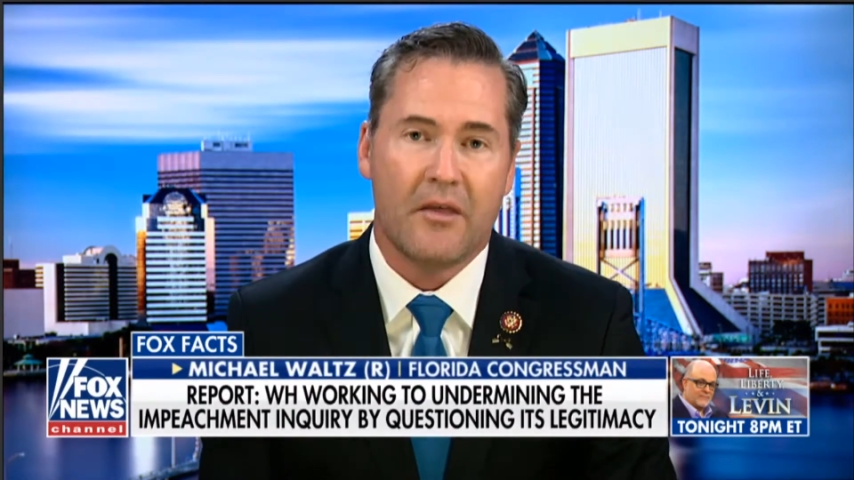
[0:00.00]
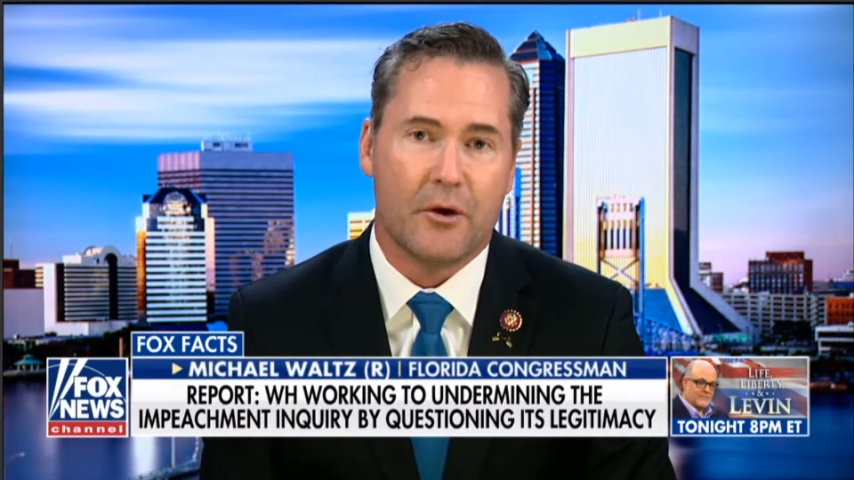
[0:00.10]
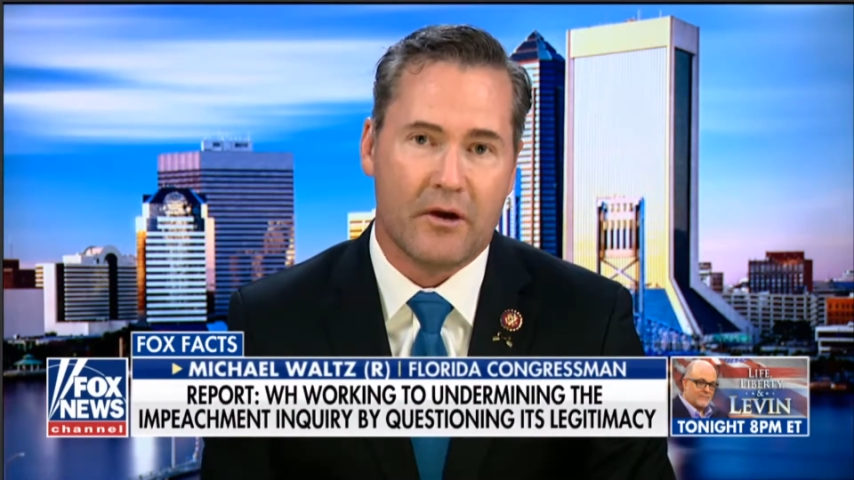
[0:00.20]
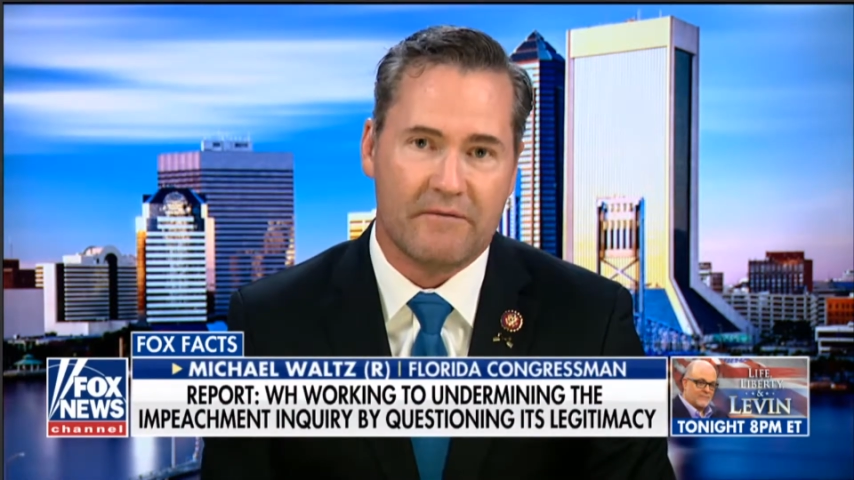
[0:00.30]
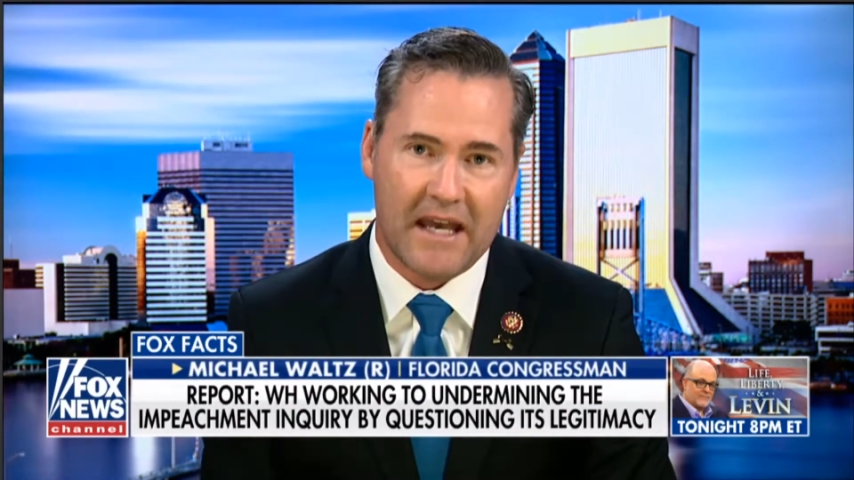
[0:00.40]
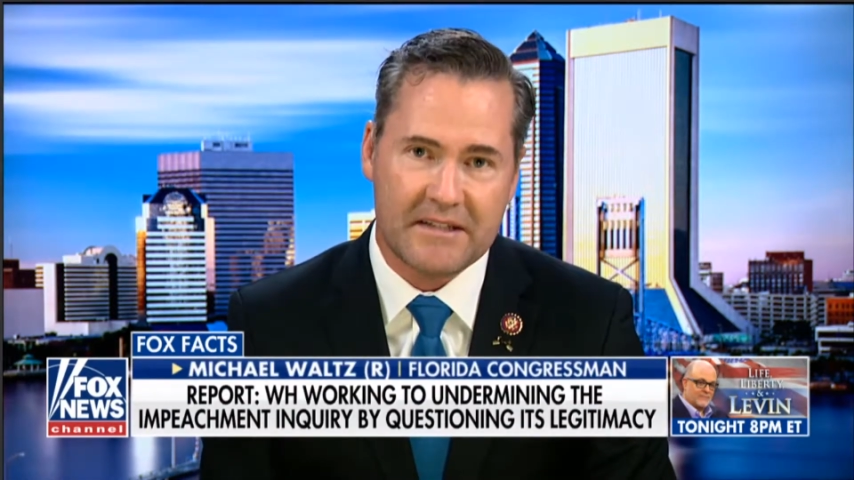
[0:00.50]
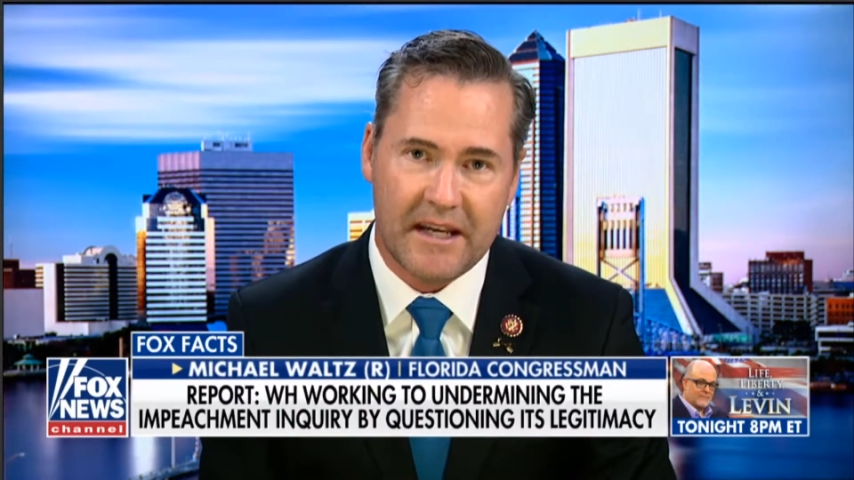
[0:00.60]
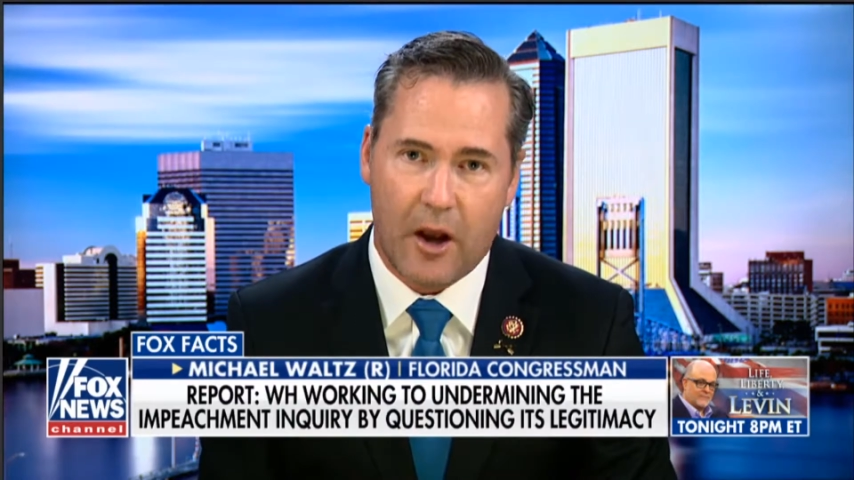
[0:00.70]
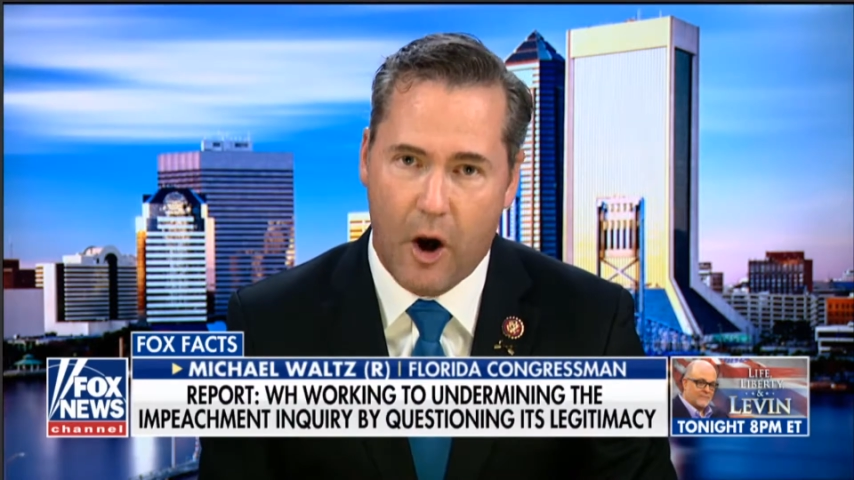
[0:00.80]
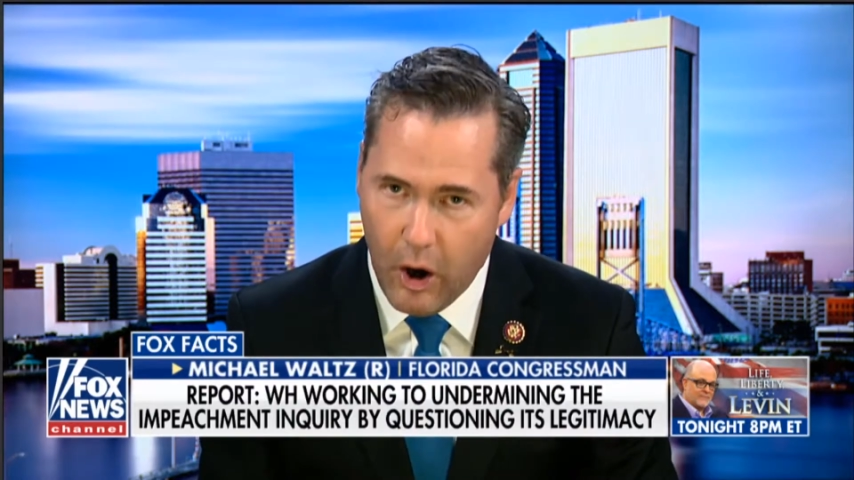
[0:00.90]
They're
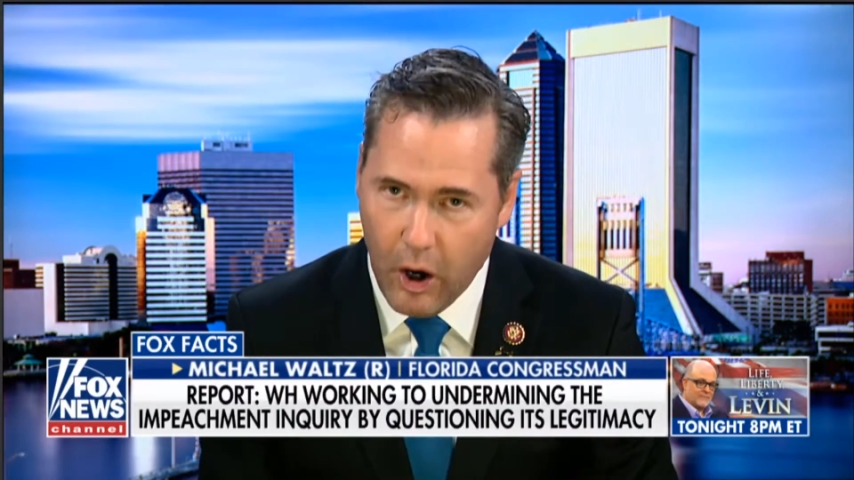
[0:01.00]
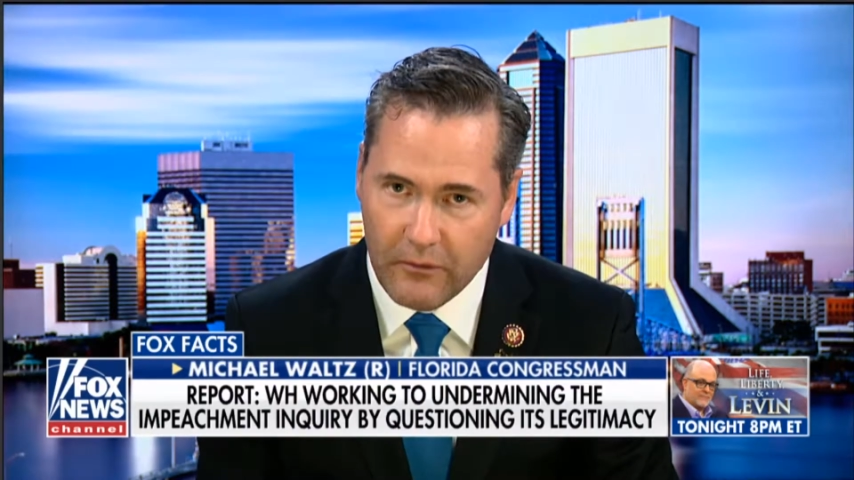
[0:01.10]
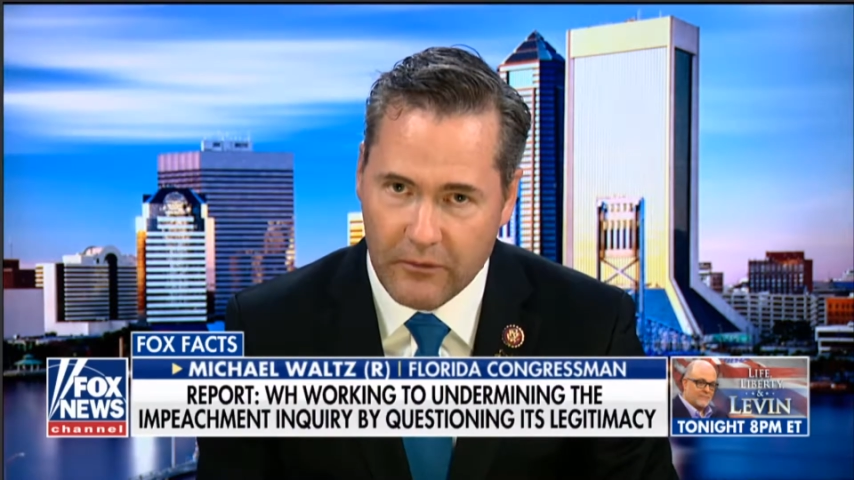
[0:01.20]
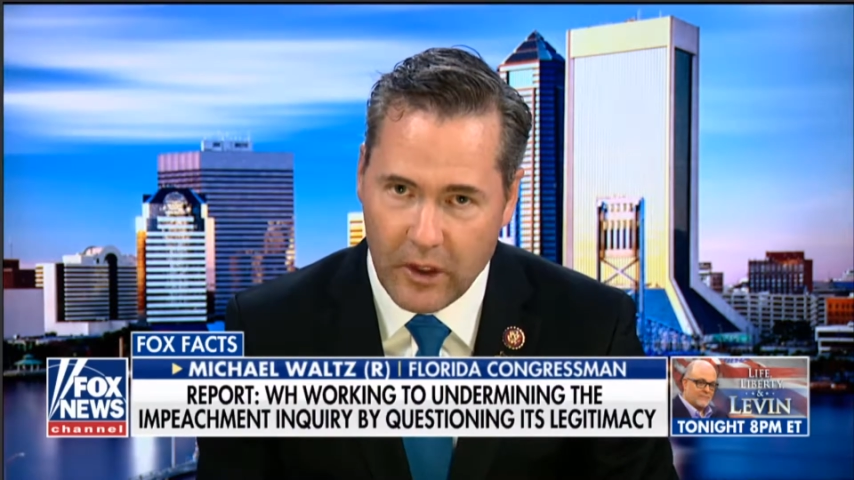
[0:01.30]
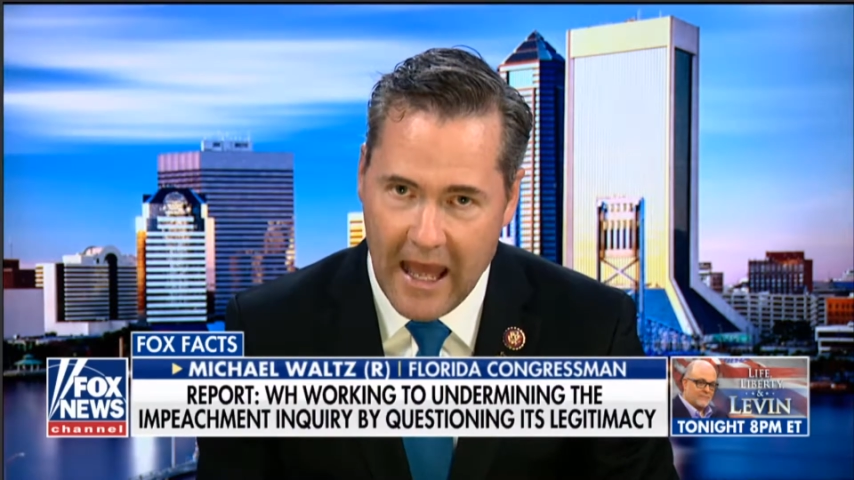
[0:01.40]
investing all over